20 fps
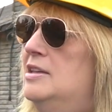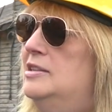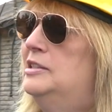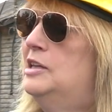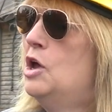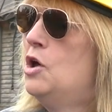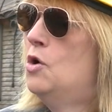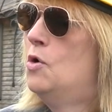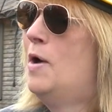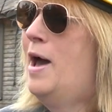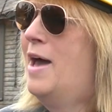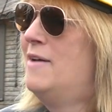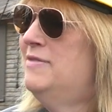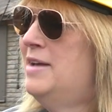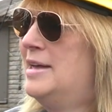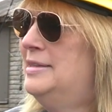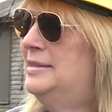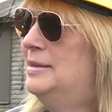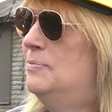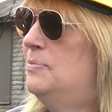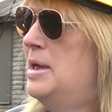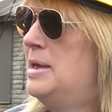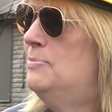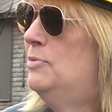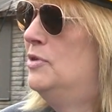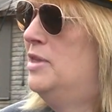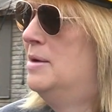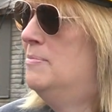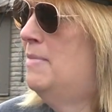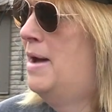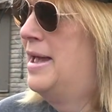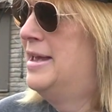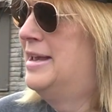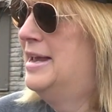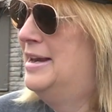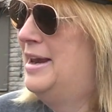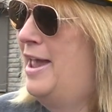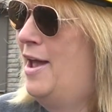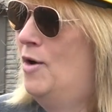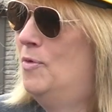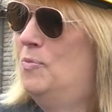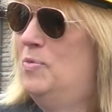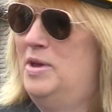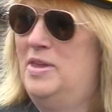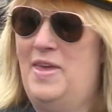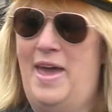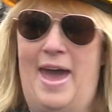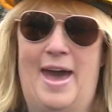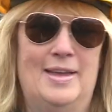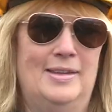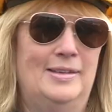So I've got some people that can help with that.